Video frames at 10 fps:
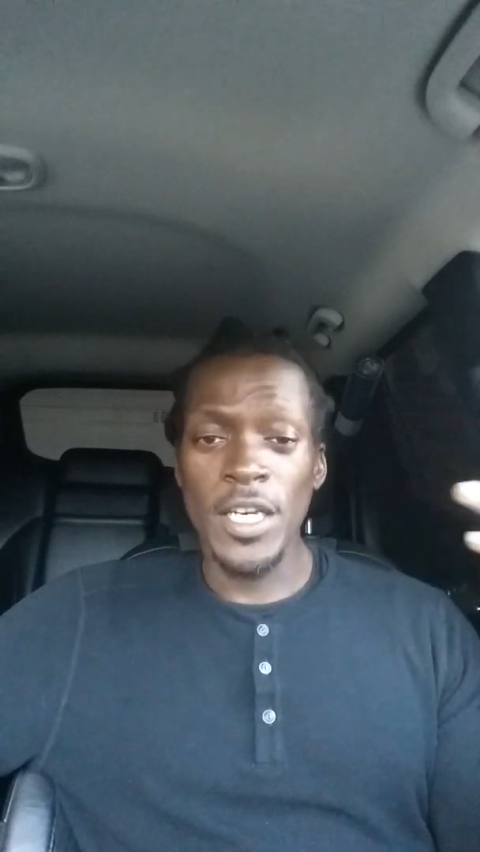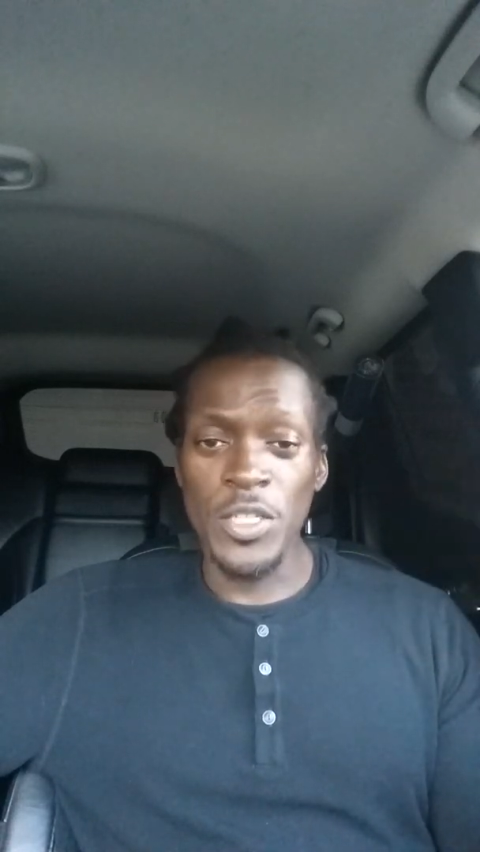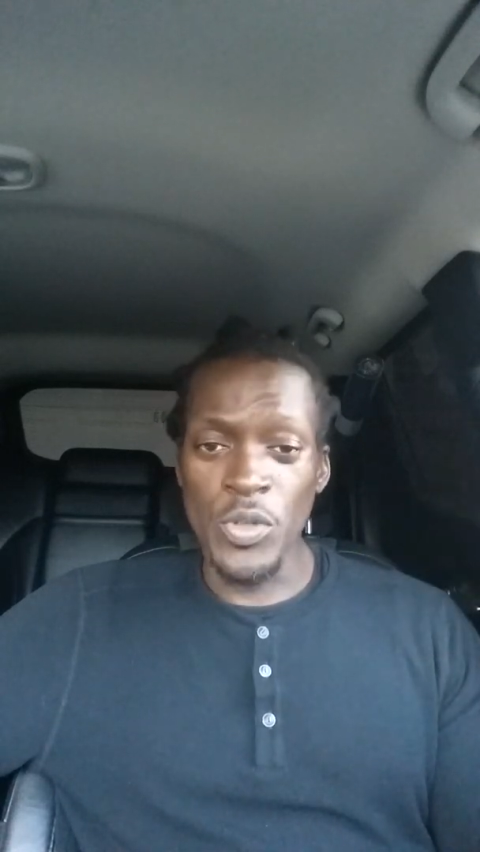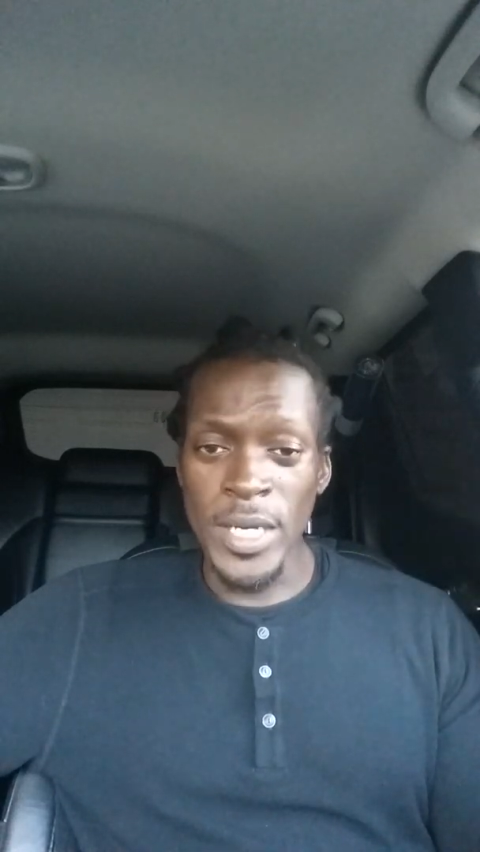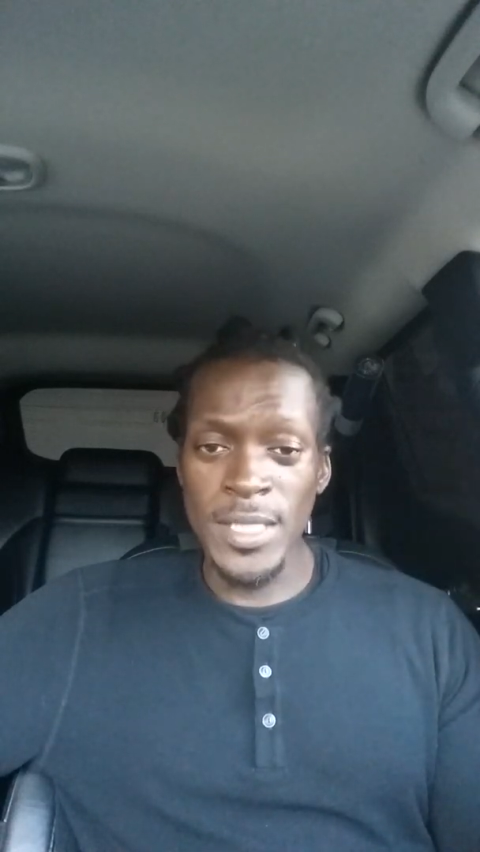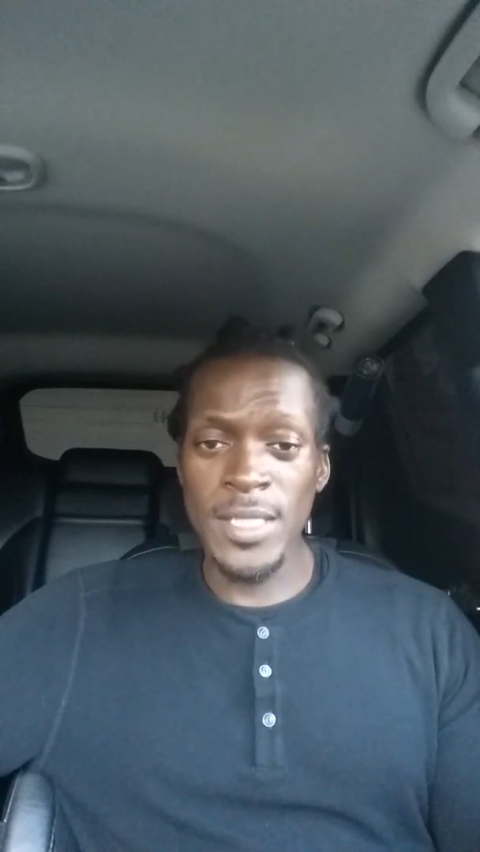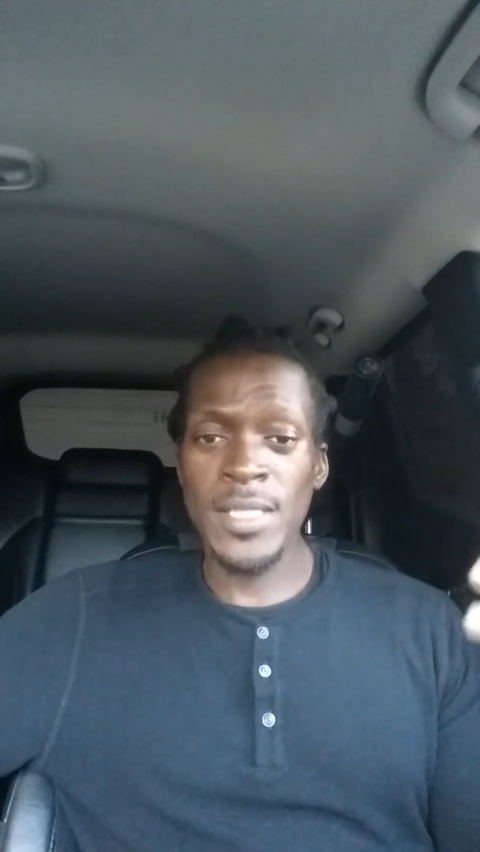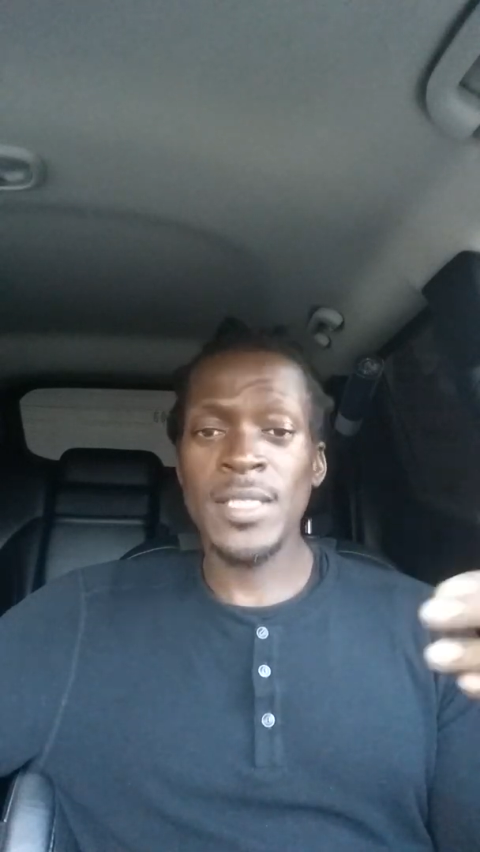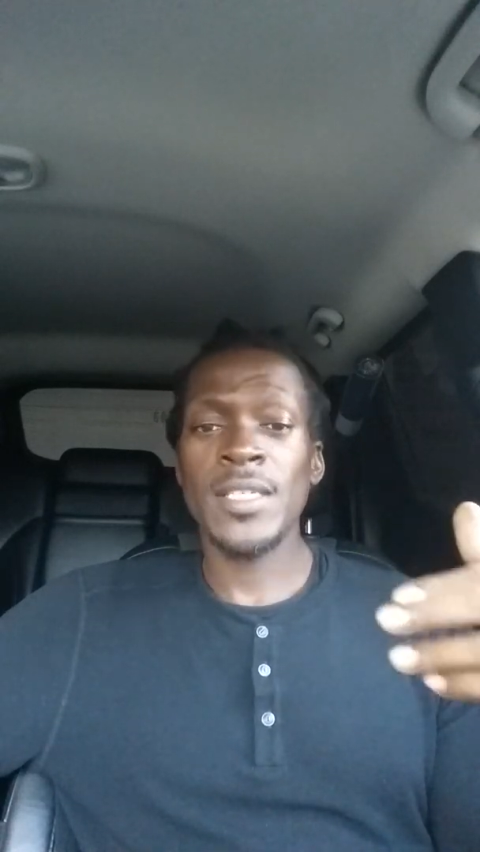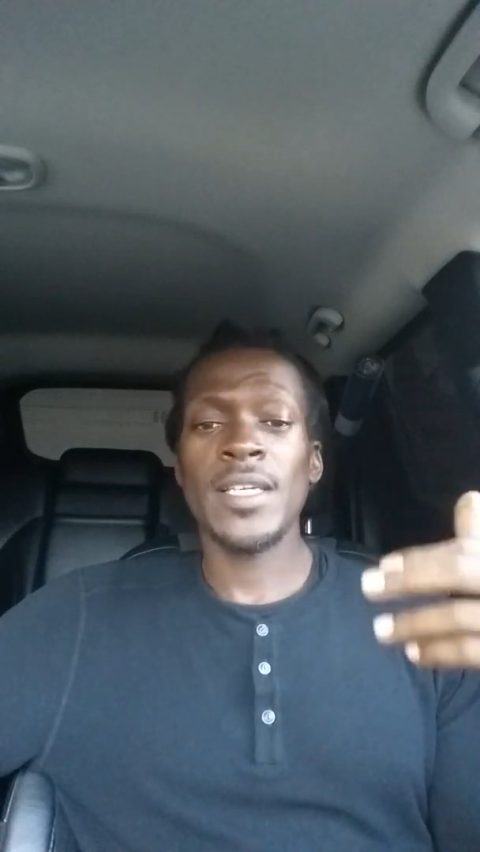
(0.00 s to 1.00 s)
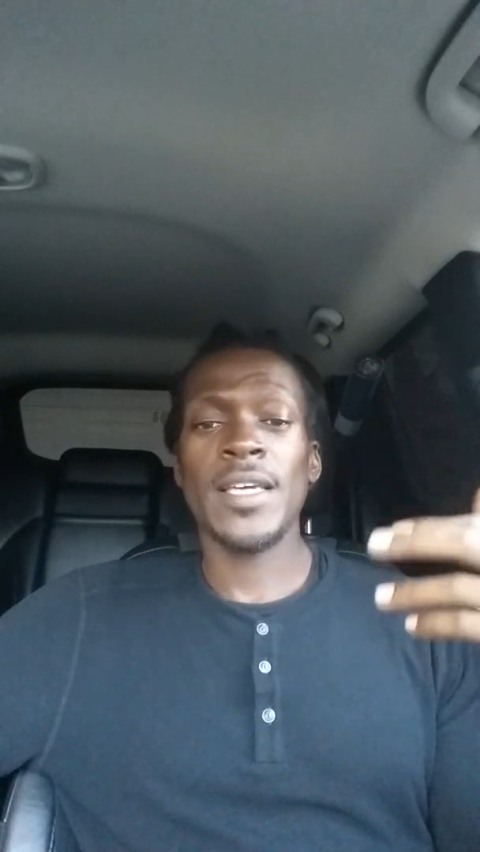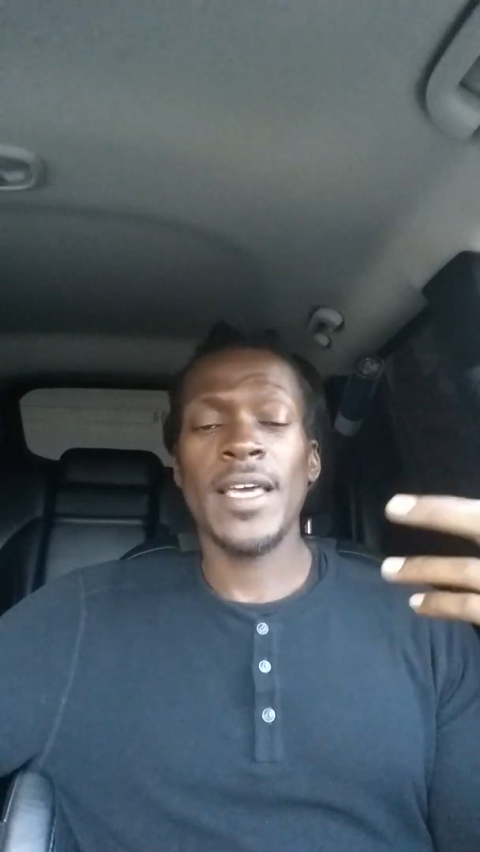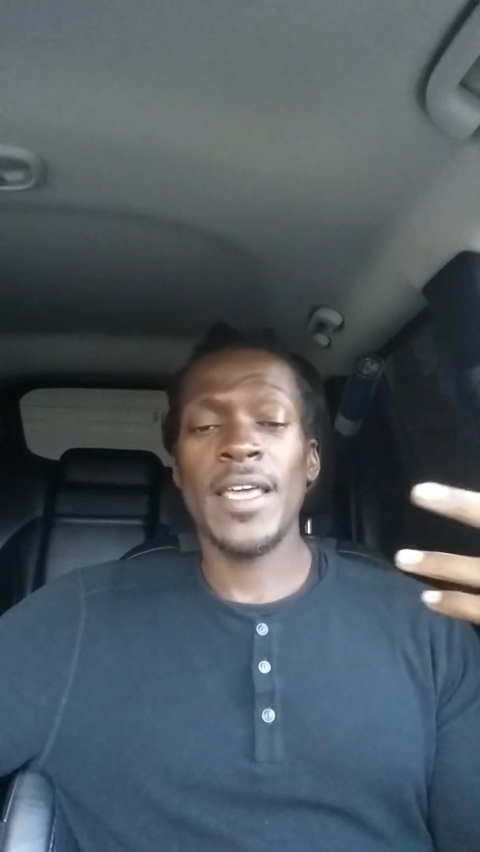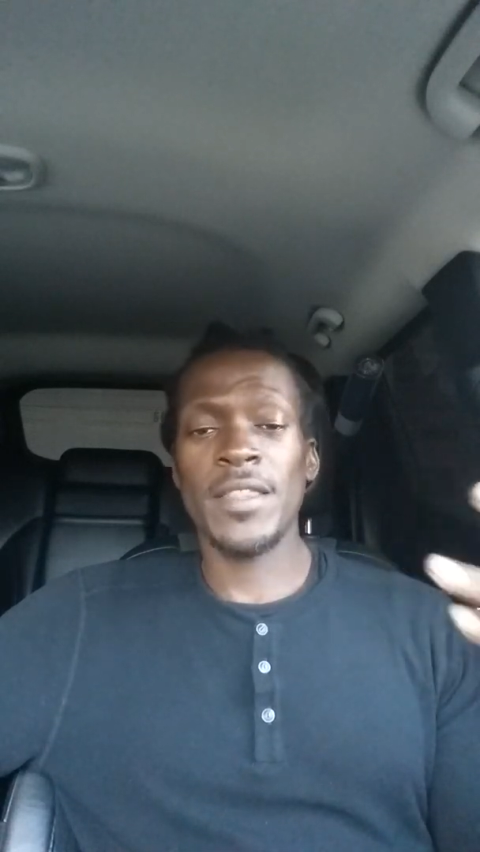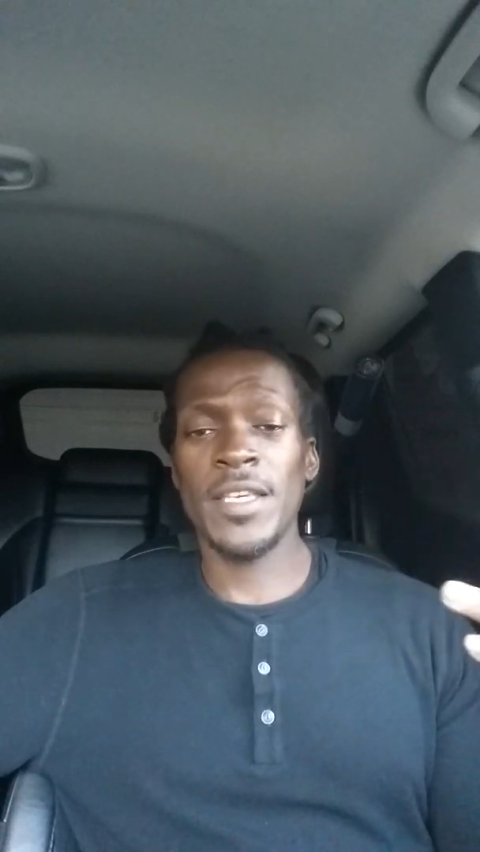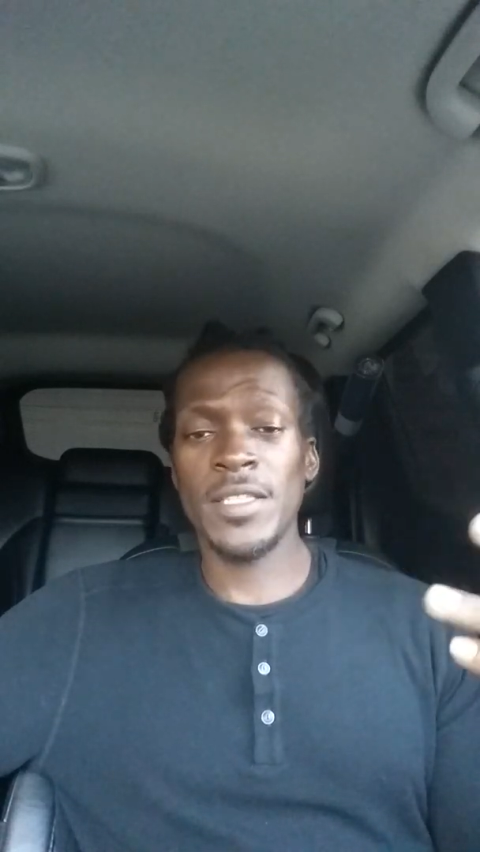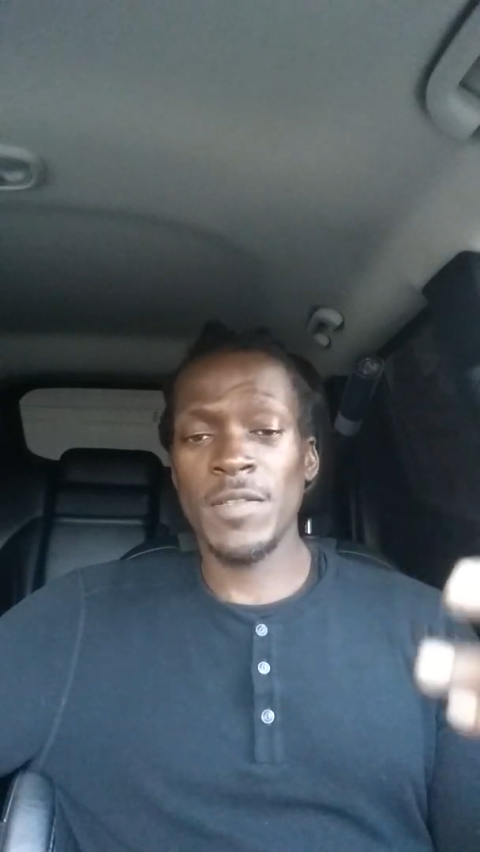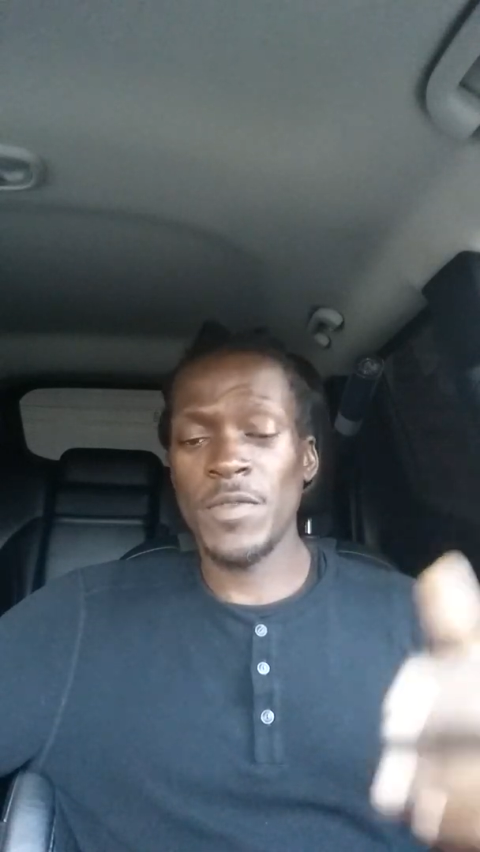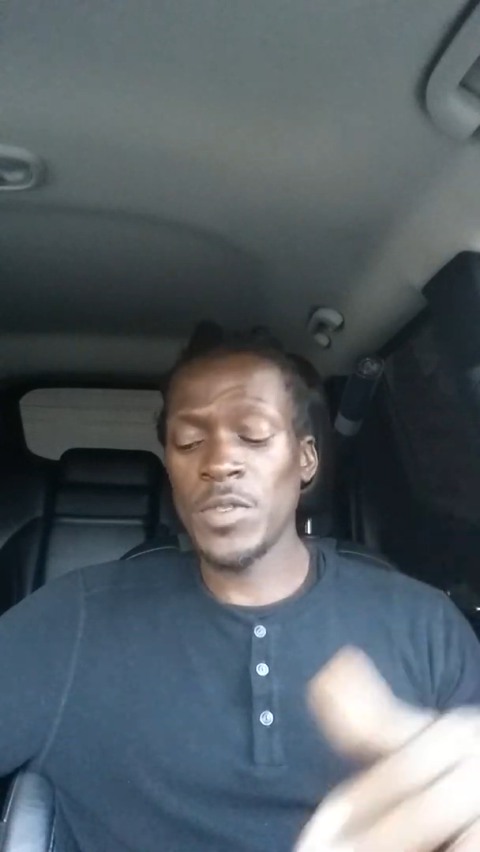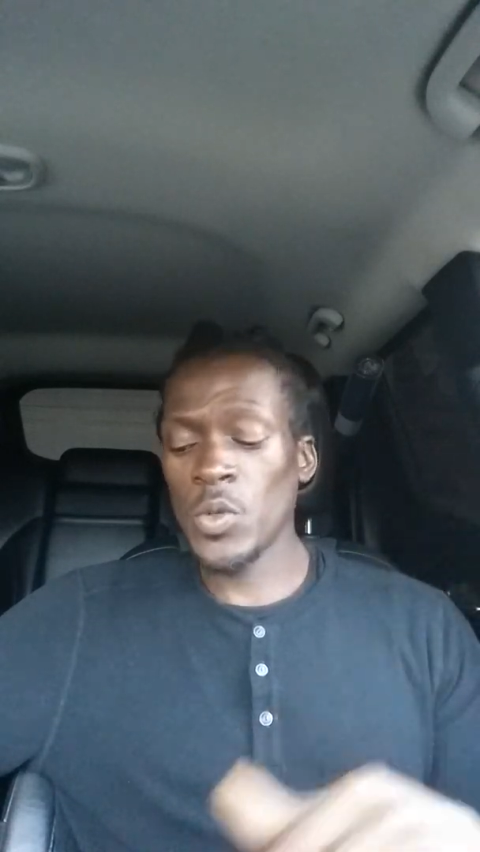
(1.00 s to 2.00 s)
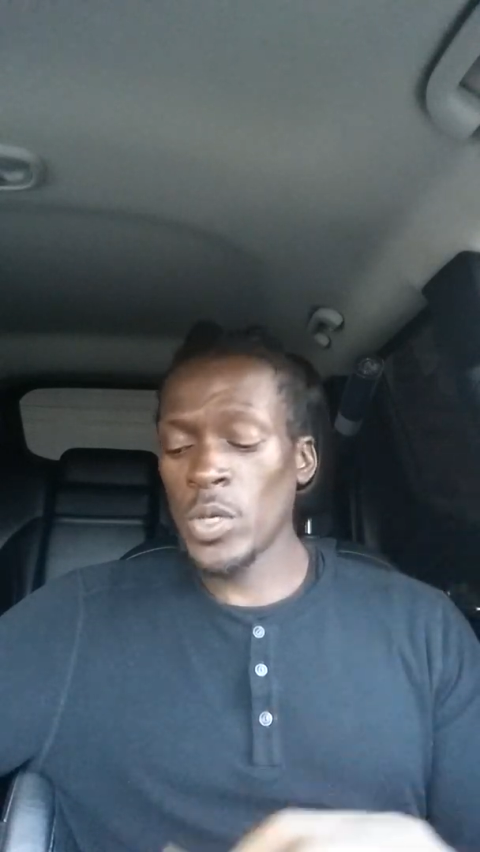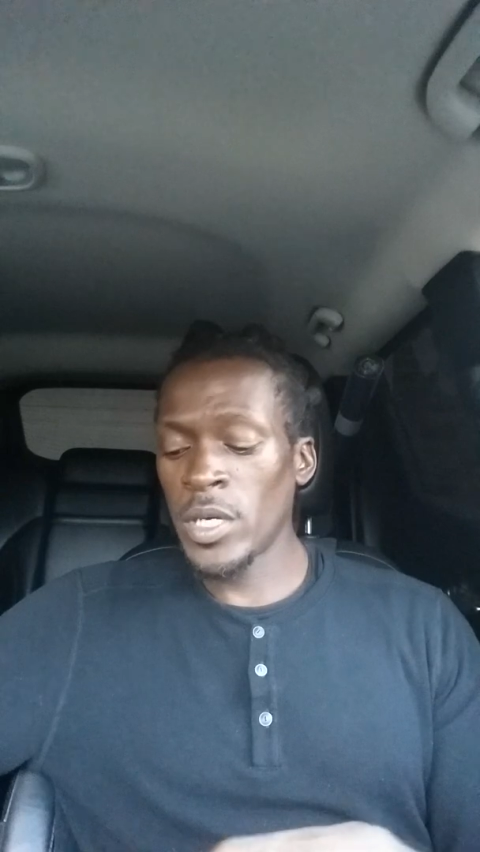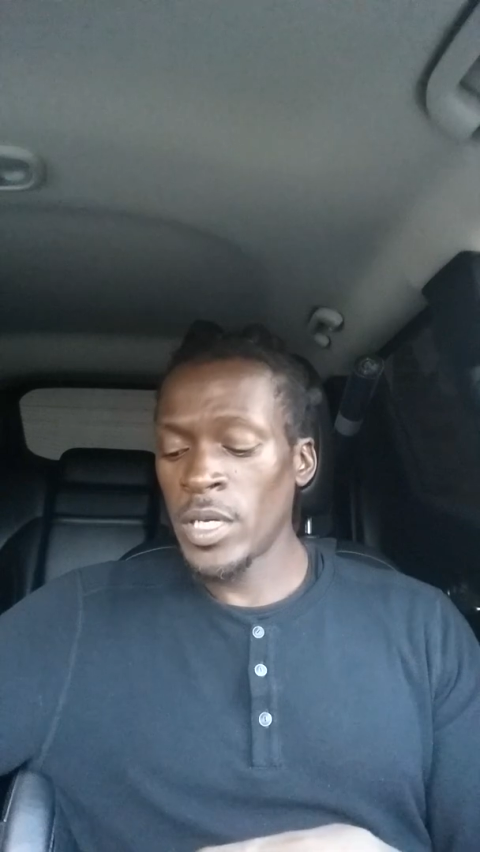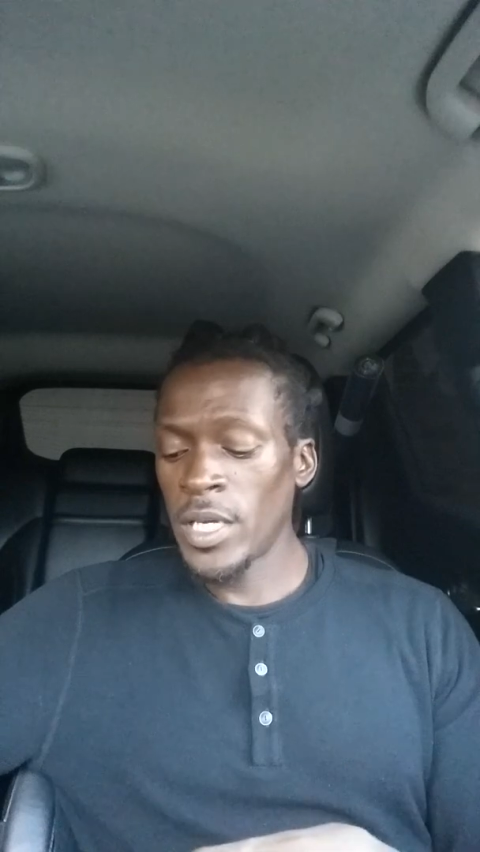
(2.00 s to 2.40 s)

addresses, and things of the sort,